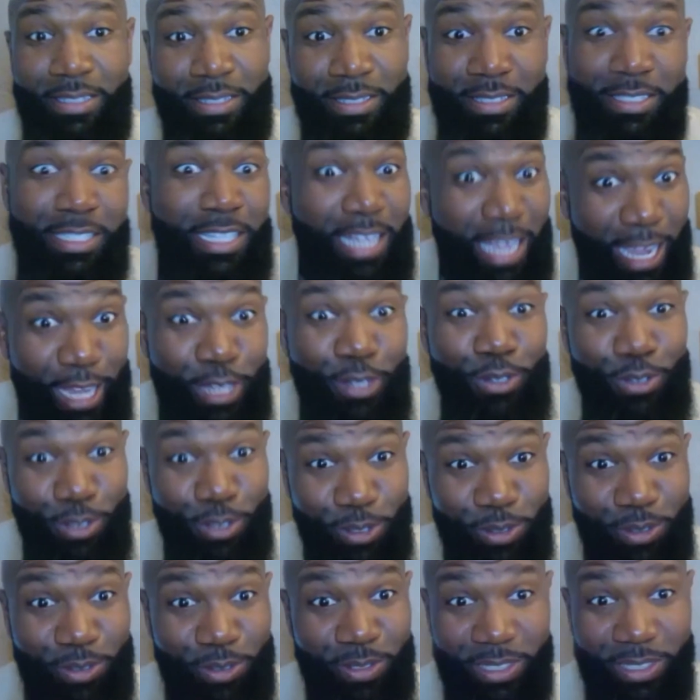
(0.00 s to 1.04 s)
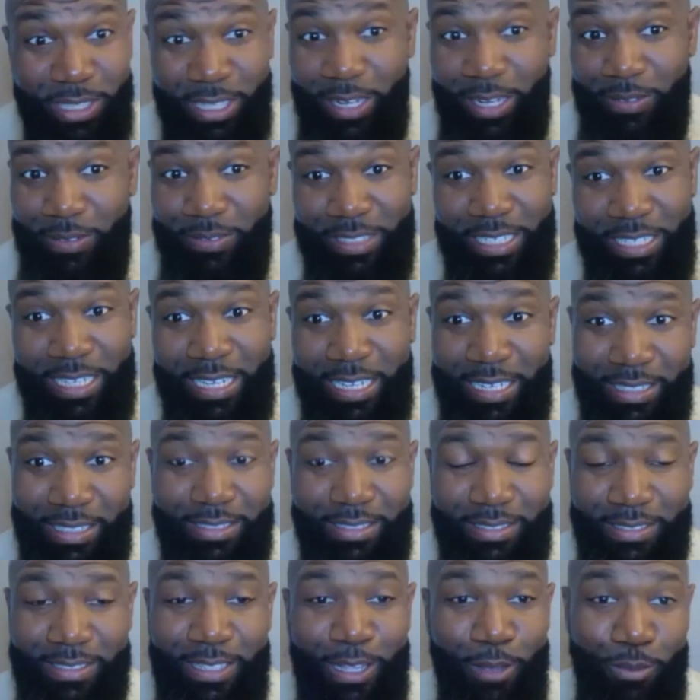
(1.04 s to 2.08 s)
T, how you doing? And I was like,
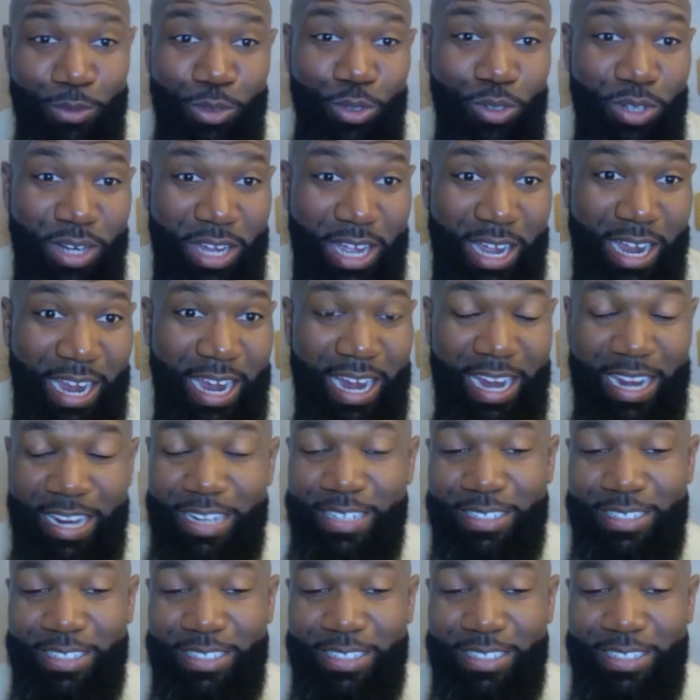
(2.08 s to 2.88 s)
I'm doing all right.